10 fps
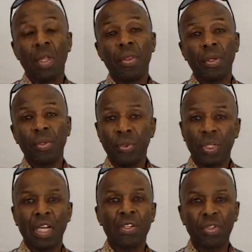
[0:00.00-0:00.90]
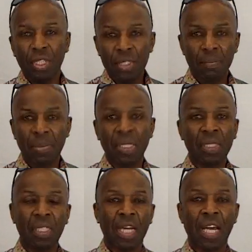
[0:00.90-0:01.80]
that you can actually build
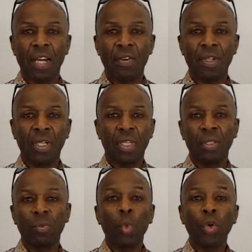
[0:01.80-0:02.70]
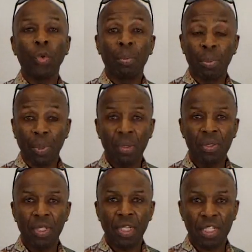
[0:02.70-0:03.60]
in that area, and what you're proposing